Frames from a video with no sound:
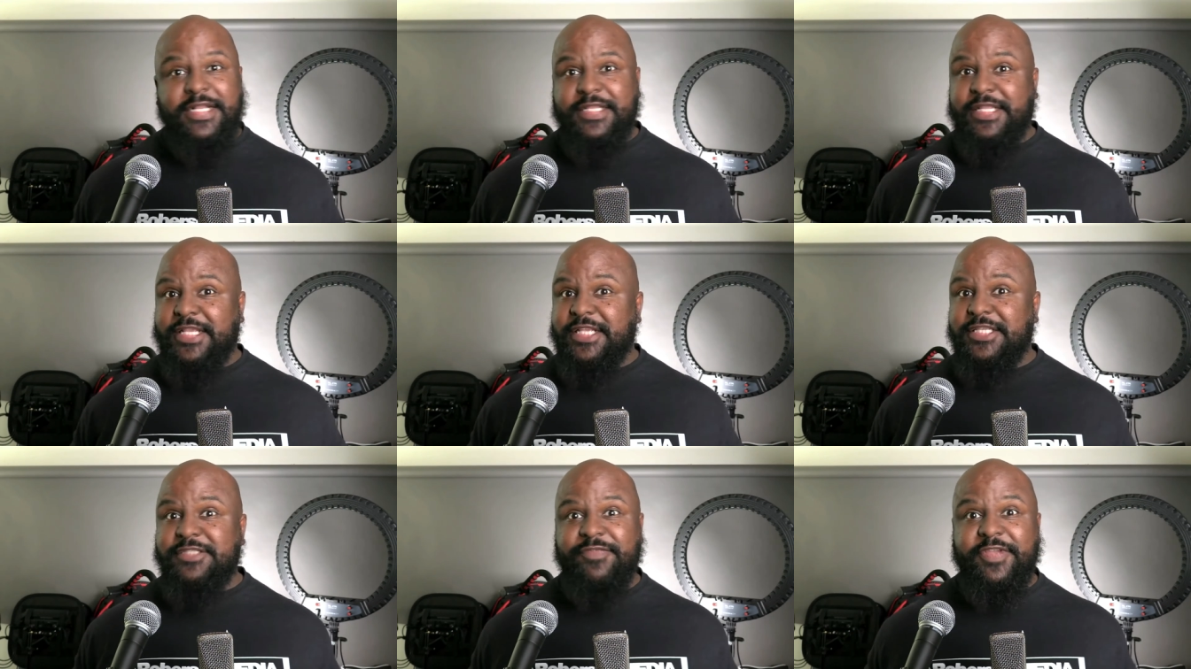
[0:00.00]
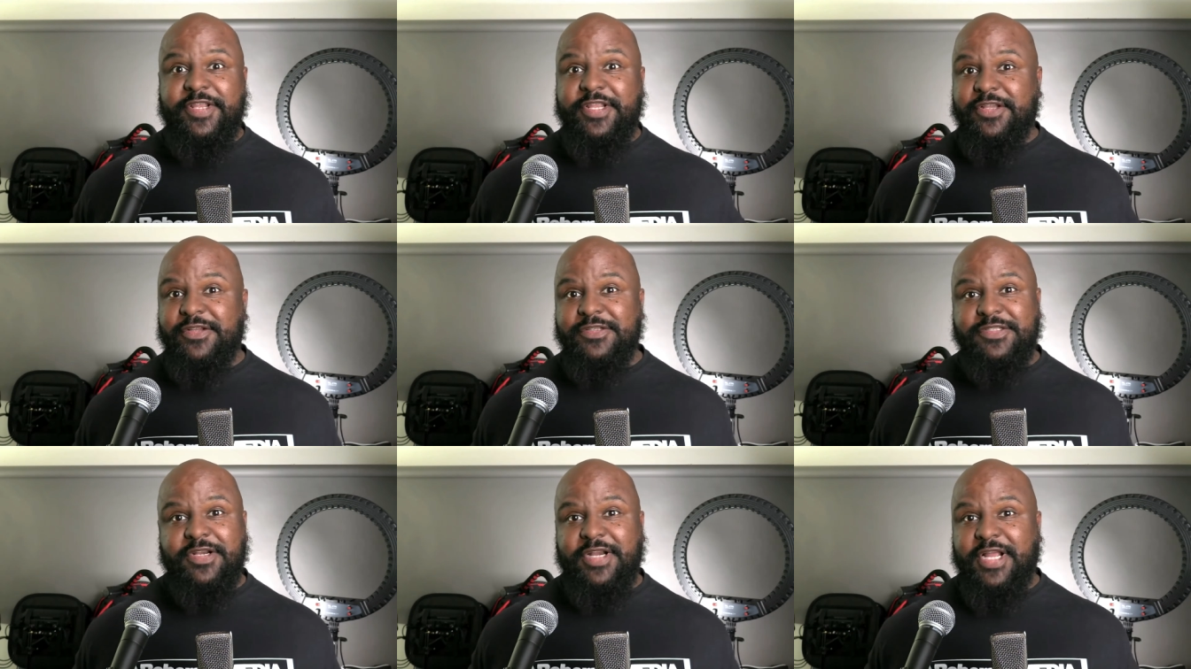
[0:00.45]
These
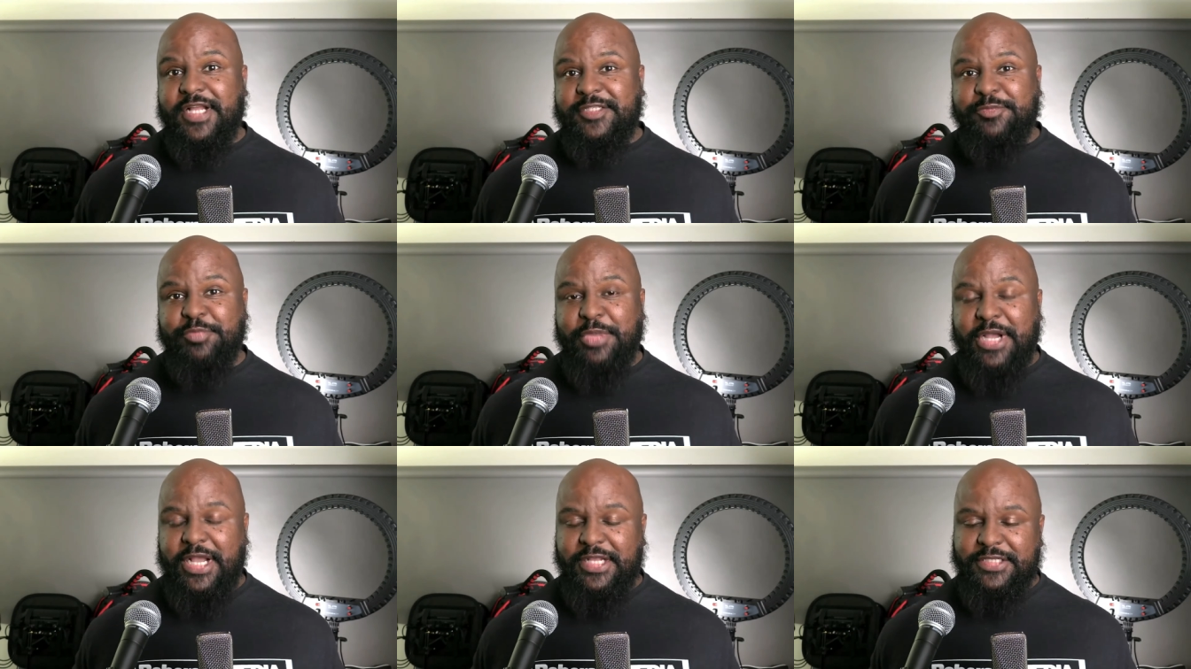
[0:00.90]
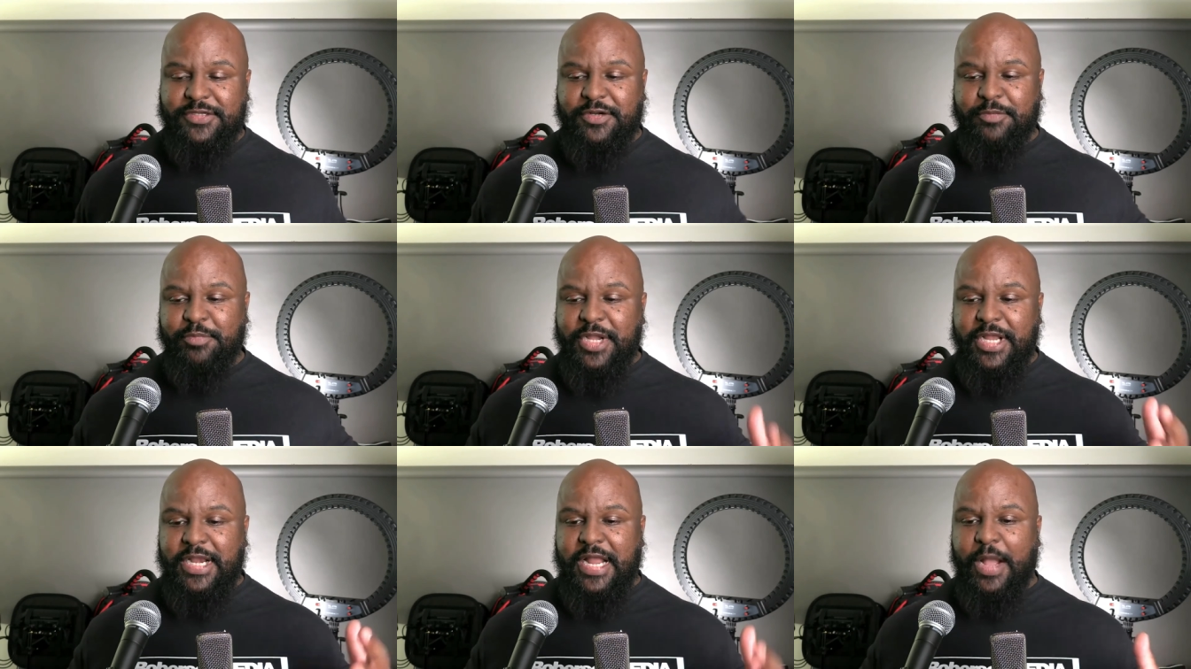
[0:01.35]
videos are not
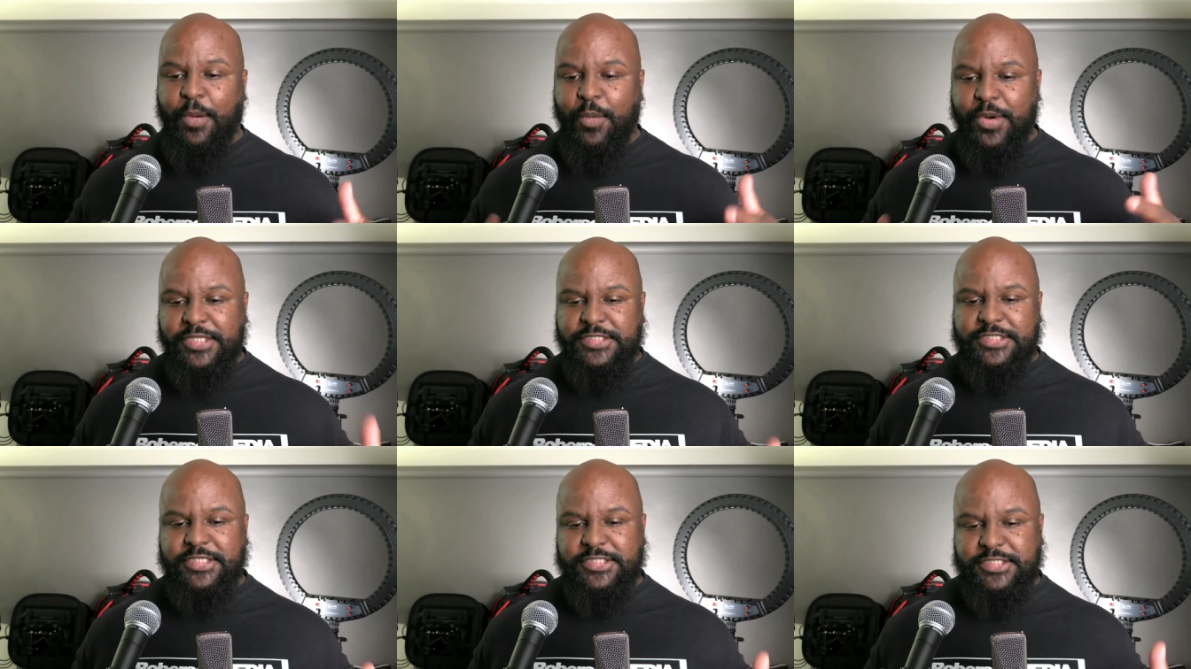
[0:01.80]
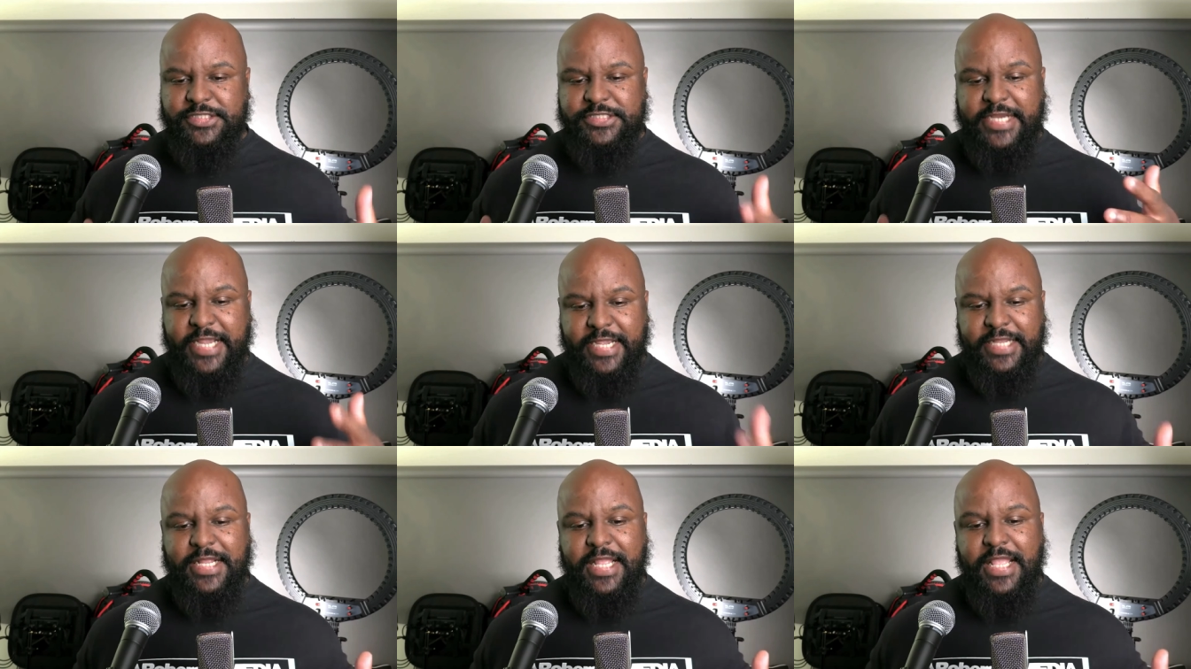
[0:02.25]
sponsored, but I wanted to
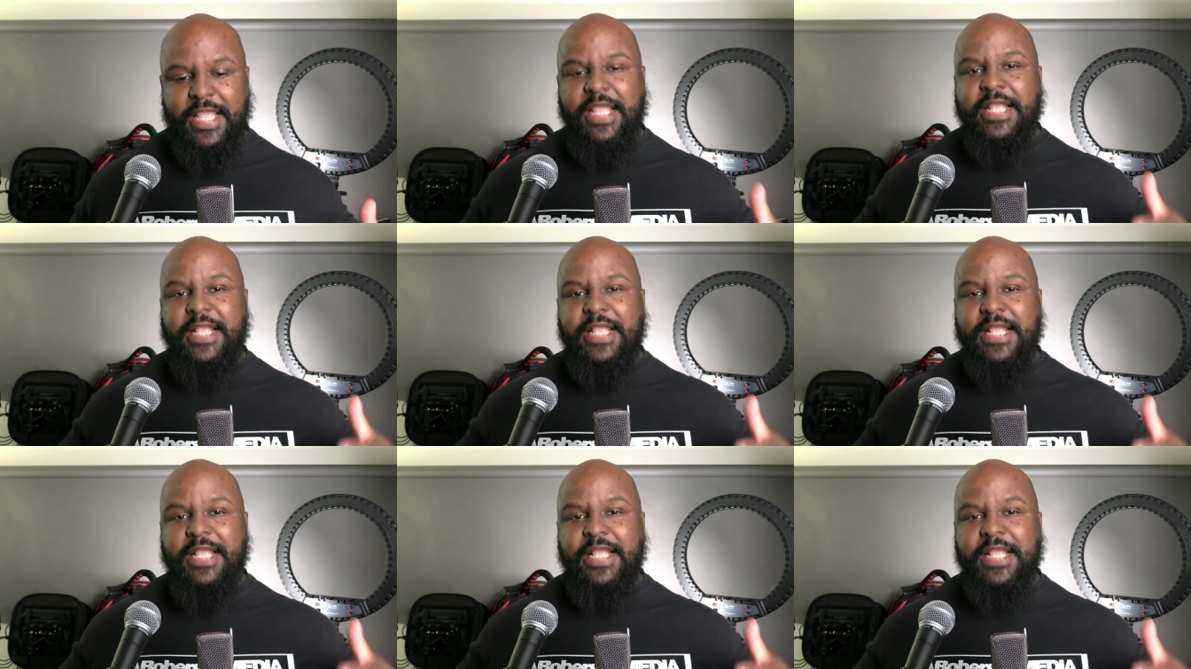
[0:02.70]
check